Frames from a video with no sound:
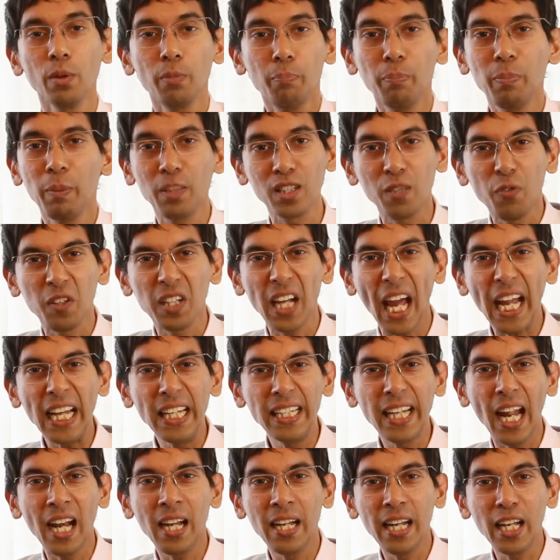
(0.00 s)
They go for
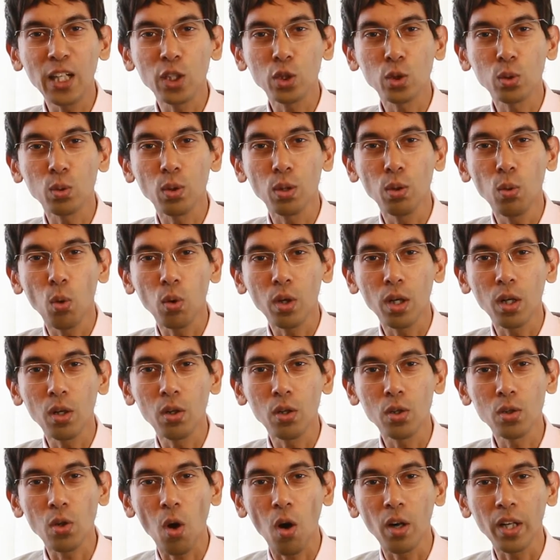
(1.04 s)
9-10 days to a local
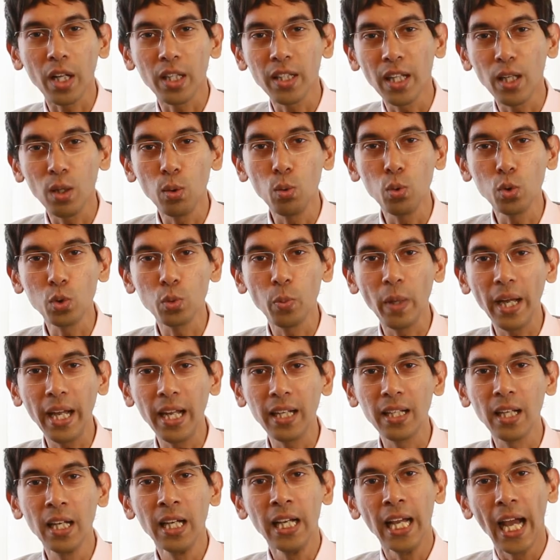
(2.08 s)
resort and they lose
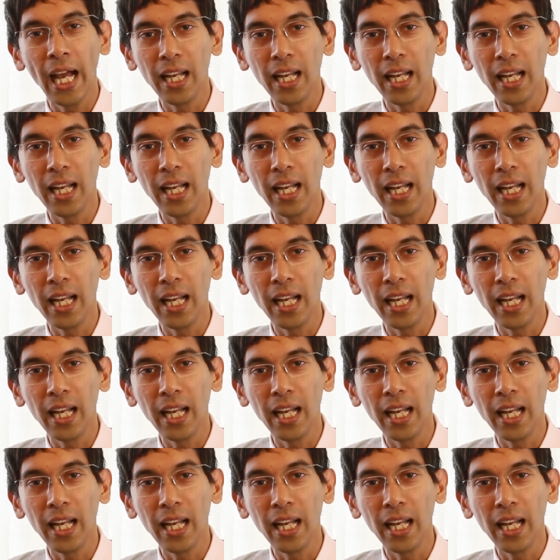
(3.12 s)
weight